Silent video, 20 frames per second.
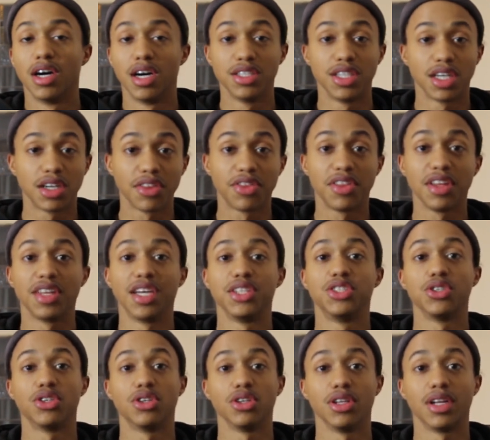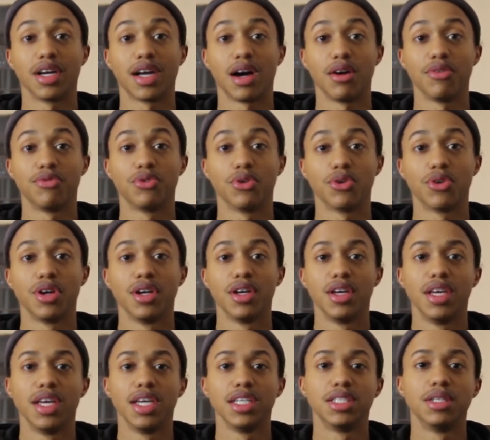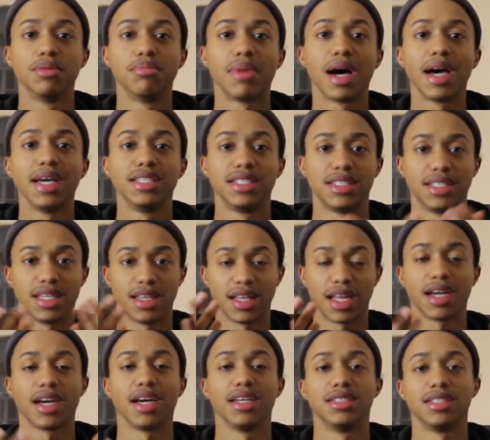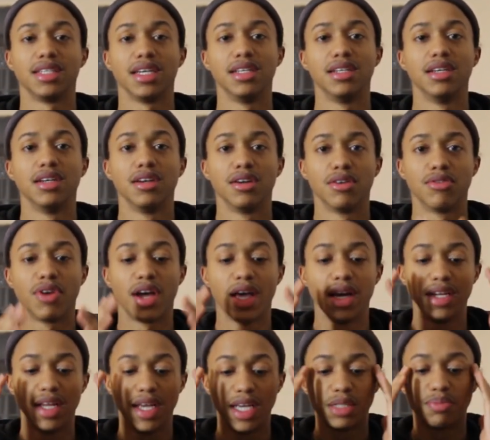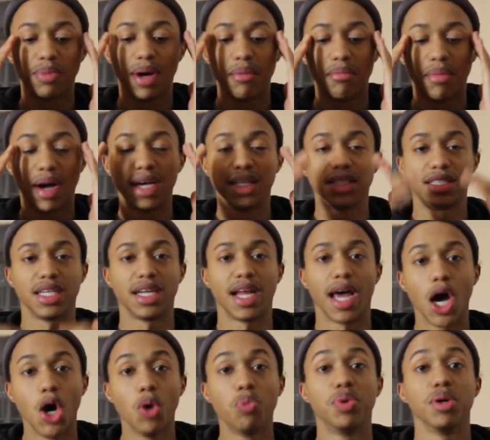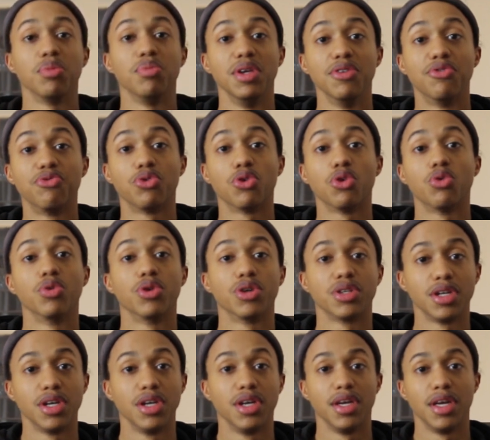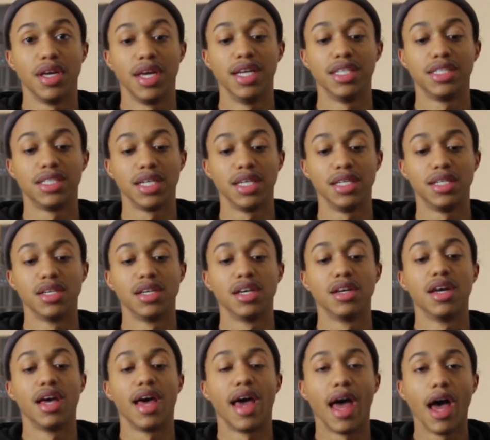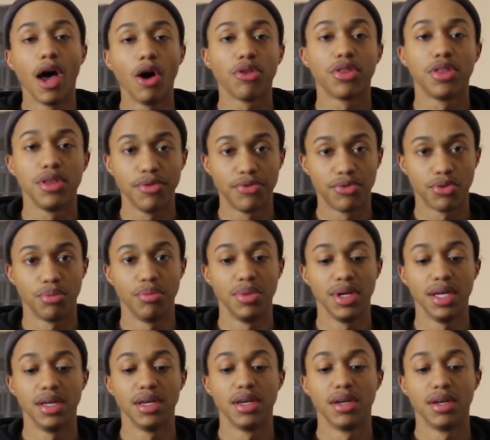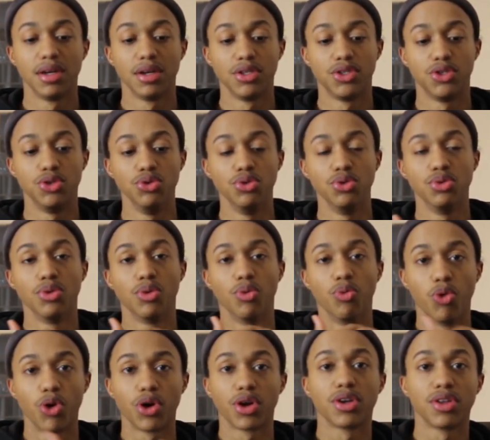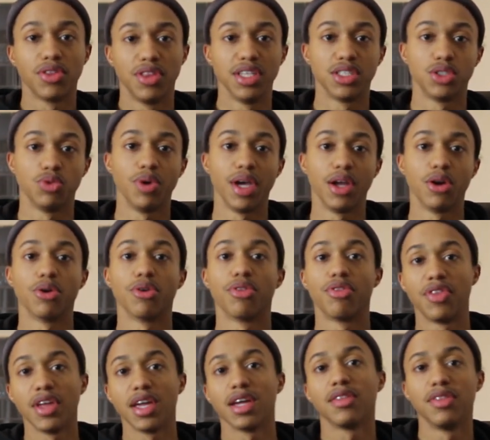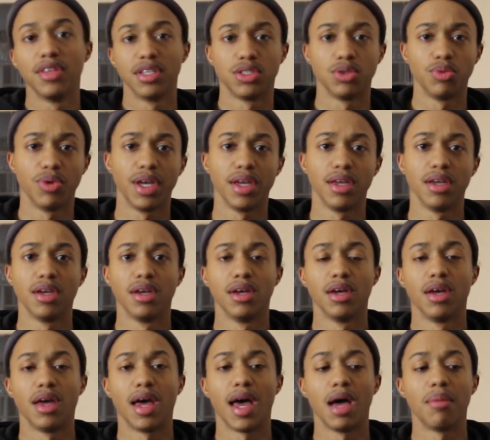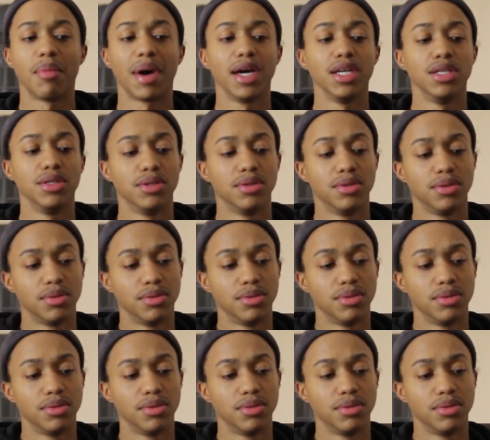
Another thing that you could look out for is the mindset, like I said, right? Is my mindset helping me forward? Is it healthy for me to work this way or think this way? Am I